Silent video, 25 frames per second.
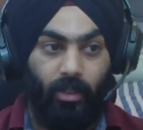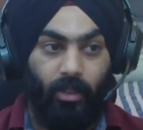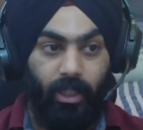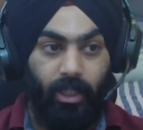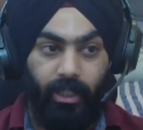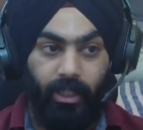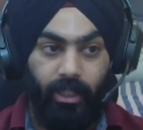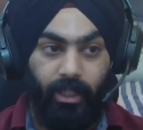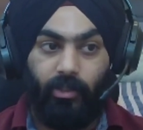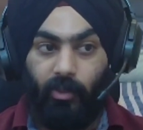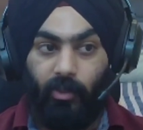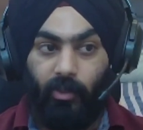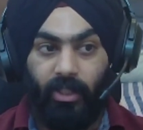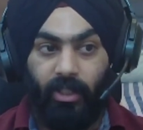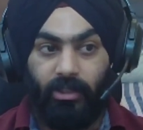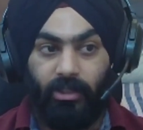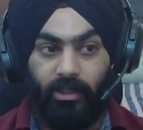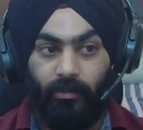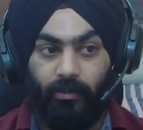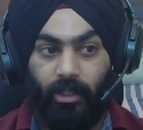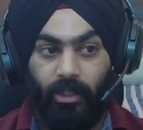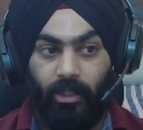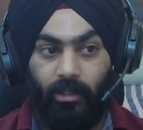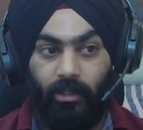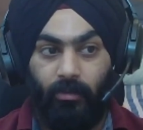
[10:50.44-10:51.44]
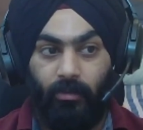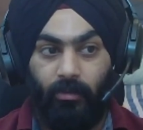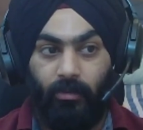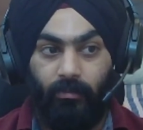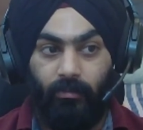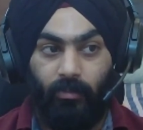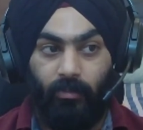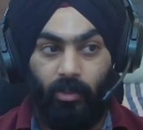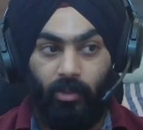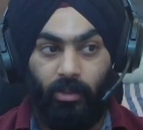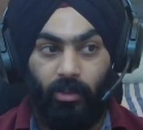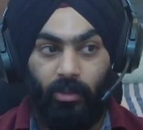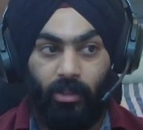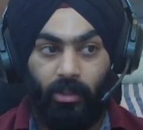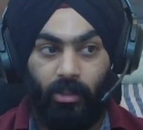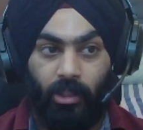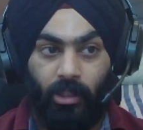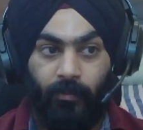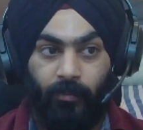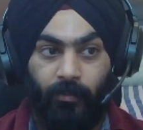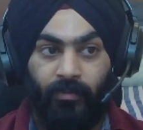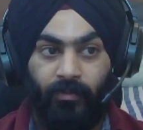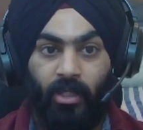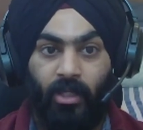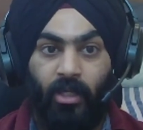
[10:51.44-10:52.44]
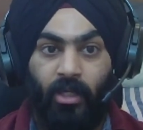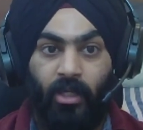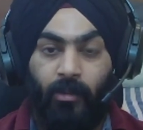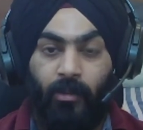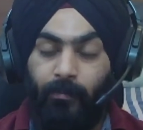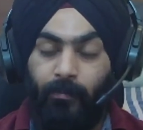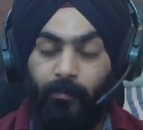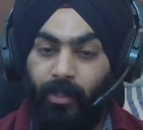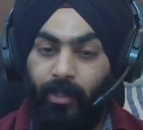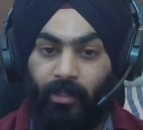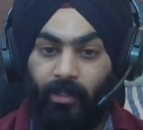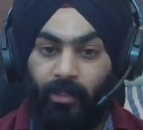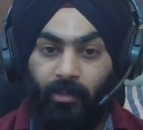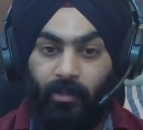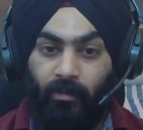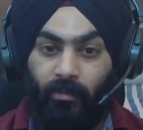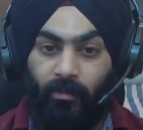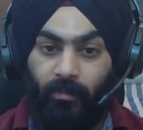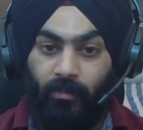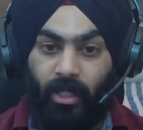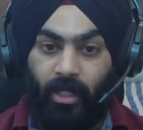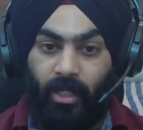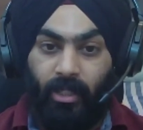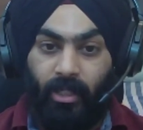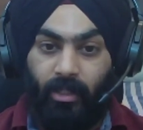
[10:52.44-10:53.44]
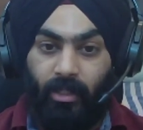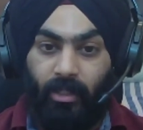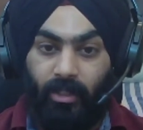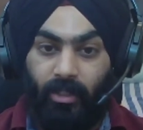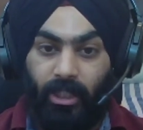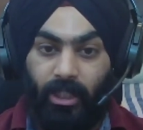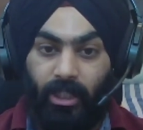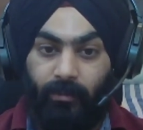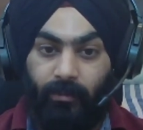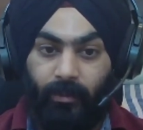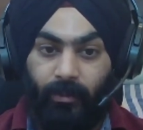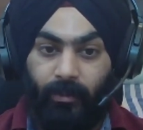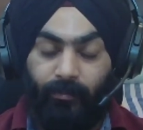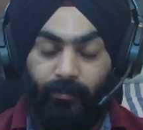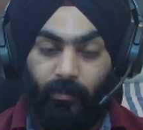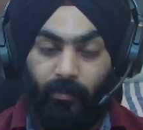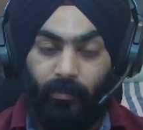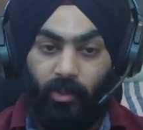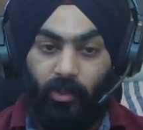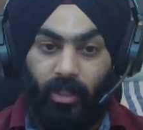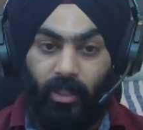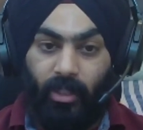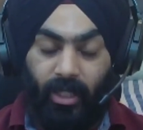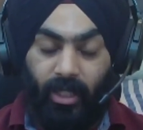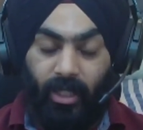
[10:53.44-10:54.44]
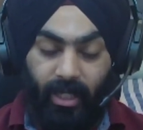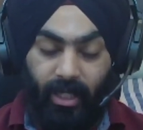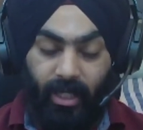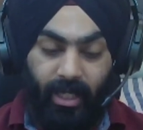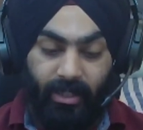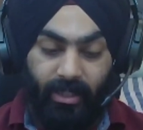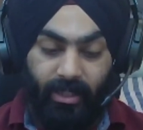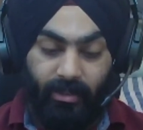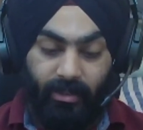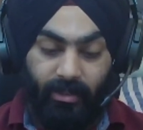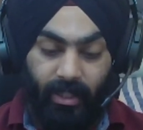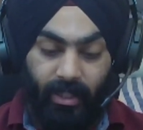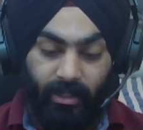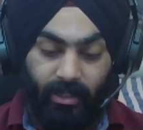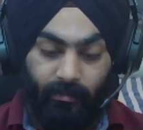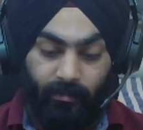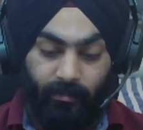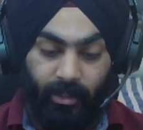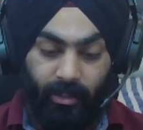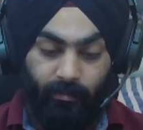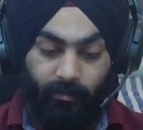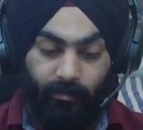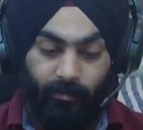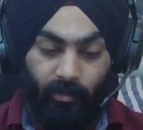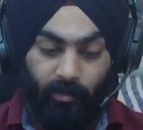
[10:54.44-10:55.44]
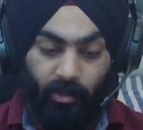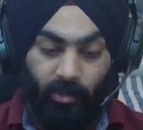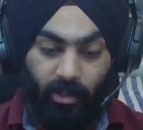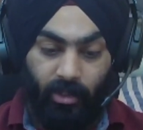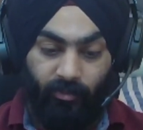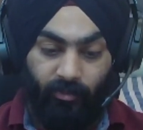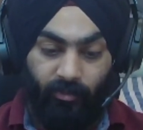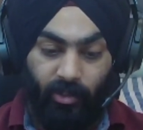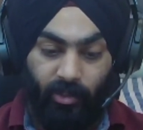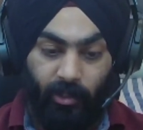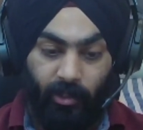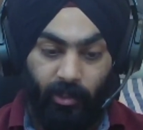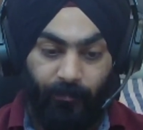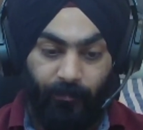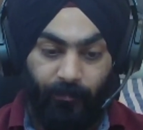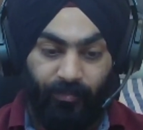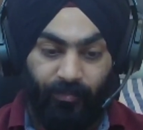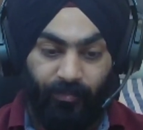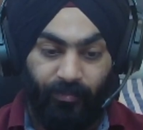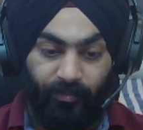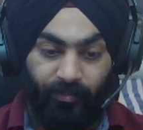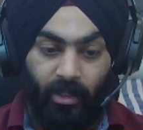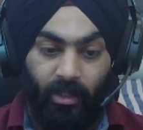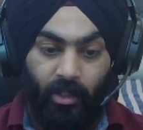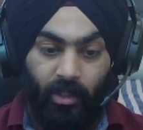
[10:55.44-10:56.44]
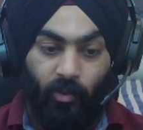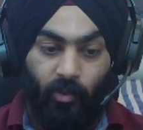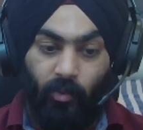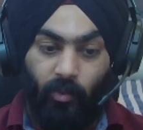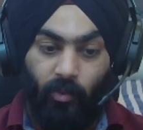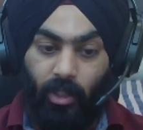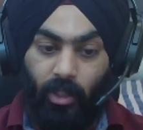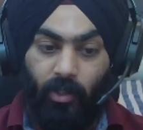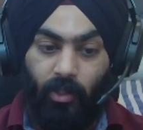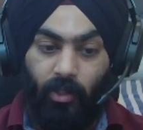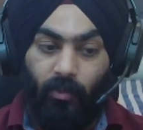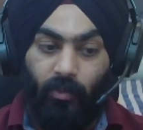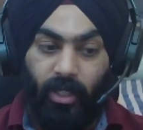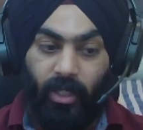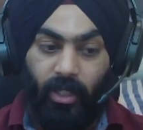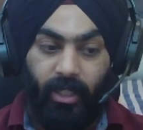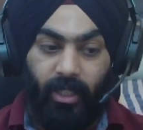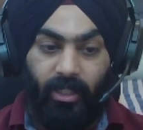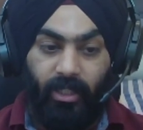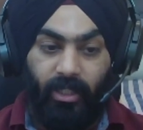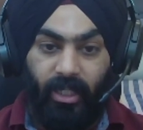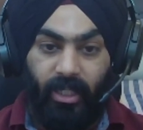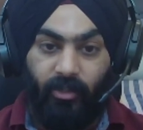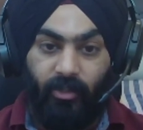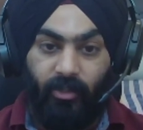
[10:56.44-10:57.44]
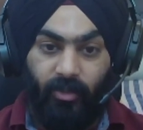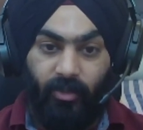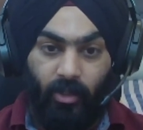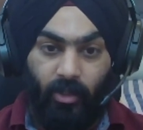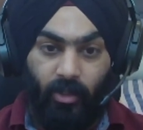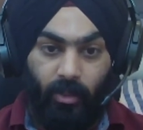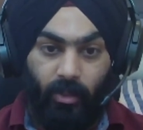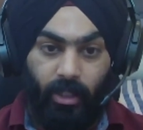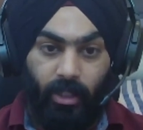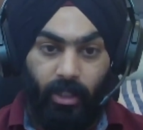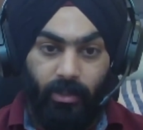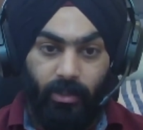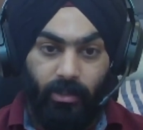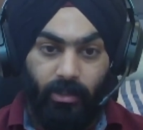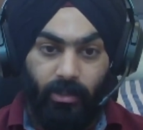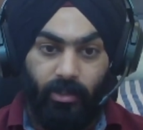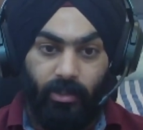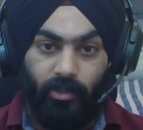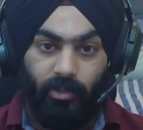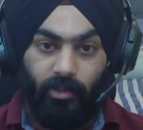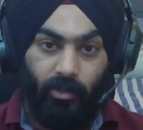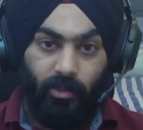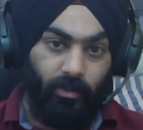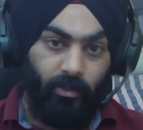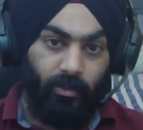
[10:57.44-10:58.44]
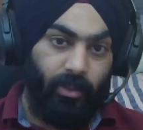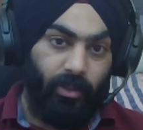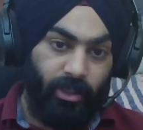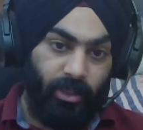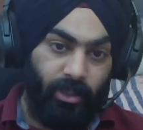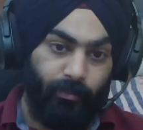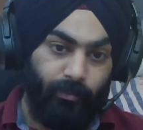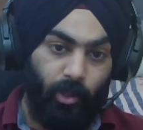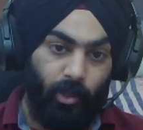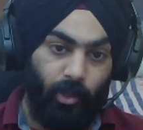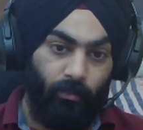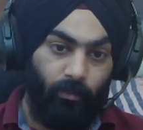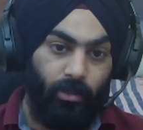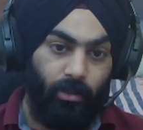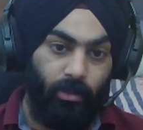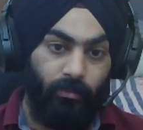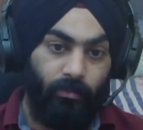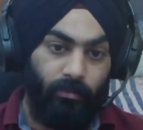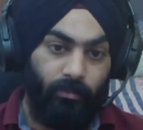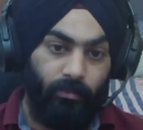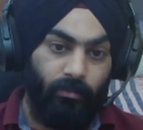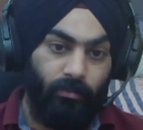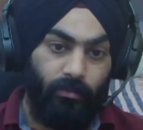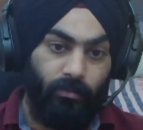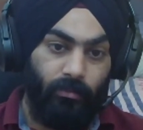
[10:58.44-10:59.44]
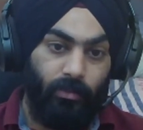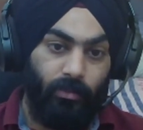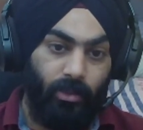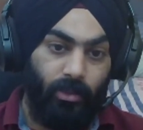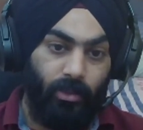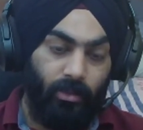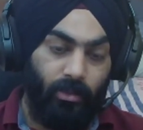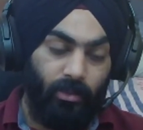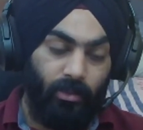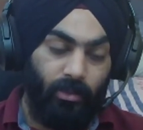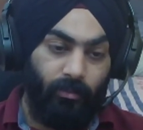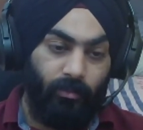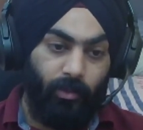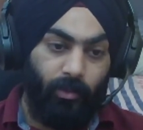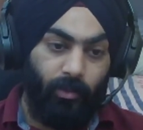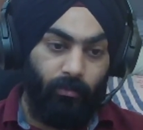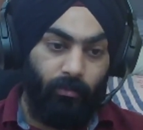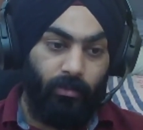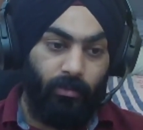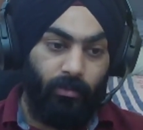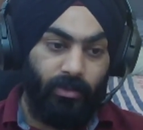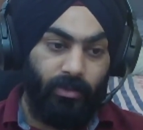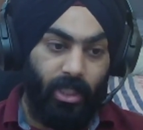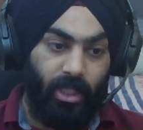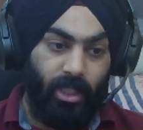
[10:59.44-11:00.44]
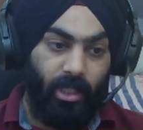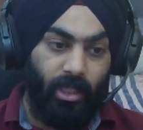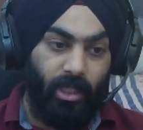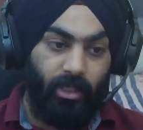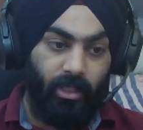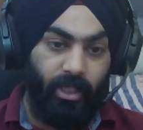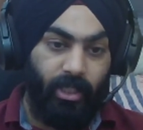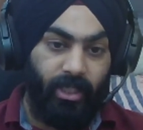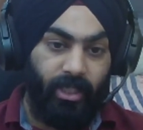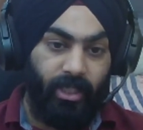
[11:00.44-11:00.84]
Lead Code is a little bit more premium and a little bit more has a bit more of a worldwide kind of an audience. So its problems are